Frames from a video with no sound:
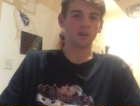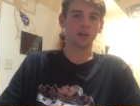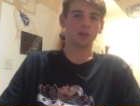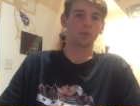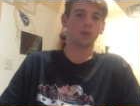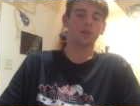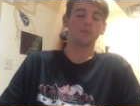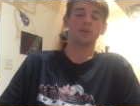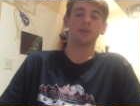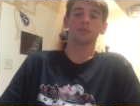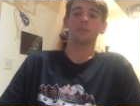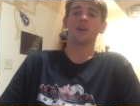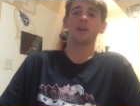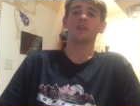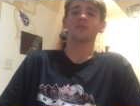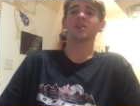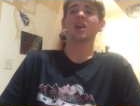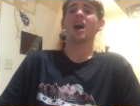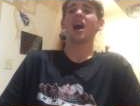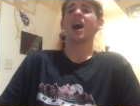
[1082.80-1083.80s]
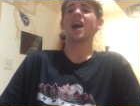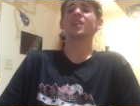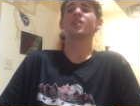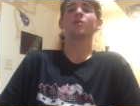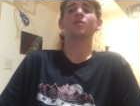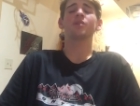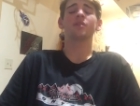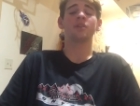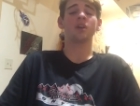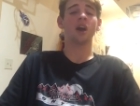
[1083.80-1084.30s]
find a way to make the playoffs. I
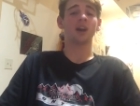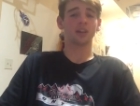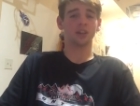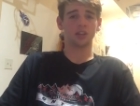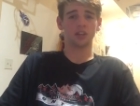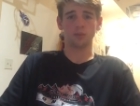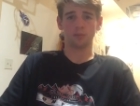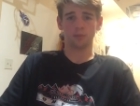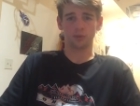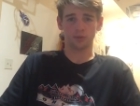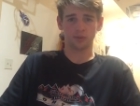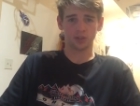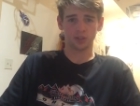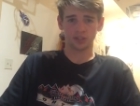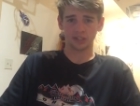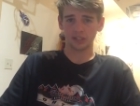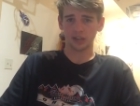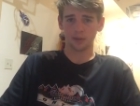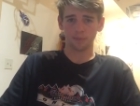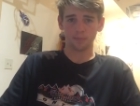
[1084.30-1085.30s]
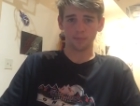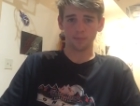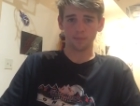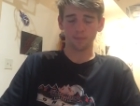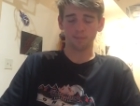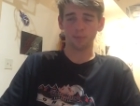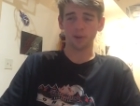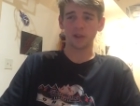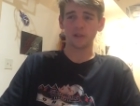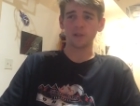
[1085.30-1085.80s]
know they're not going to keep this up,
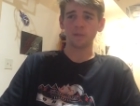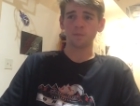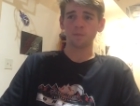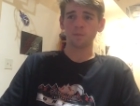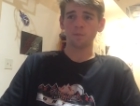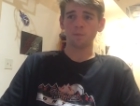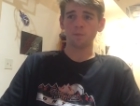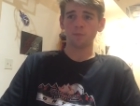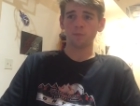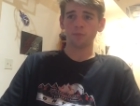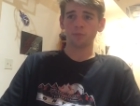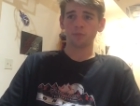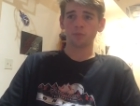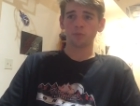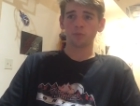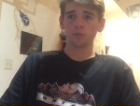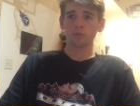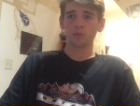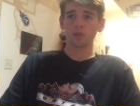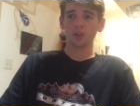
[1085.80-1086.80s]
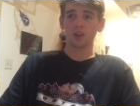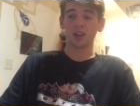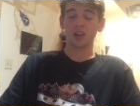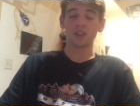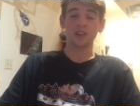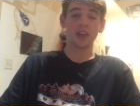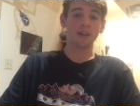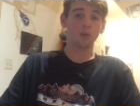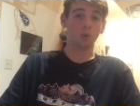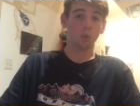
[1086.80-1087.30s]
but
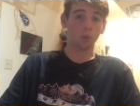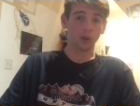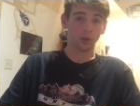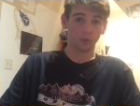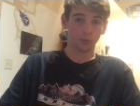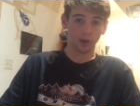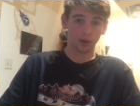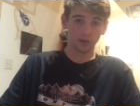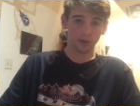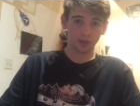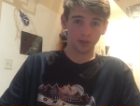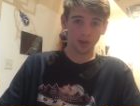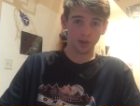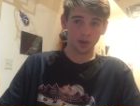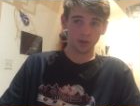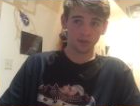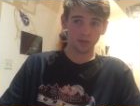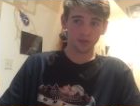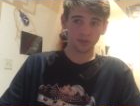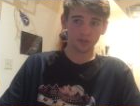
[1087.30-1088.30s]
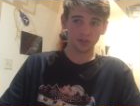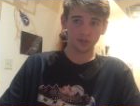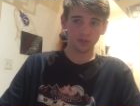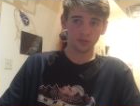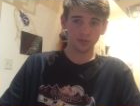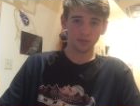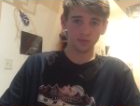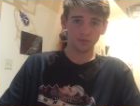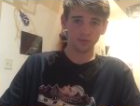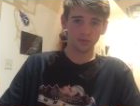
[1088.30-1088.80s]
can they have a winning record at the end of the
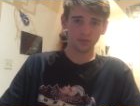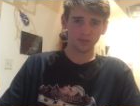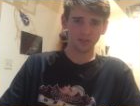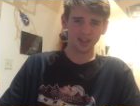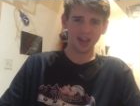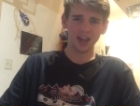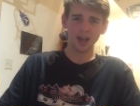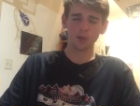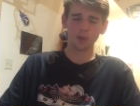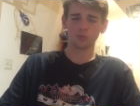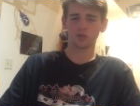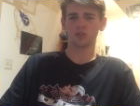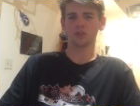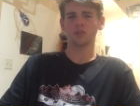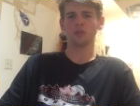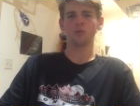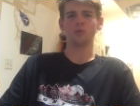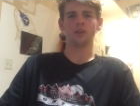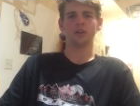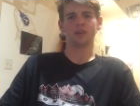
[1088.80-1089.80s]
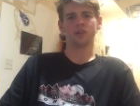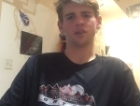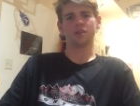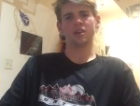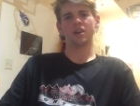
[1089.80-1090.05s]
season? Absolutely.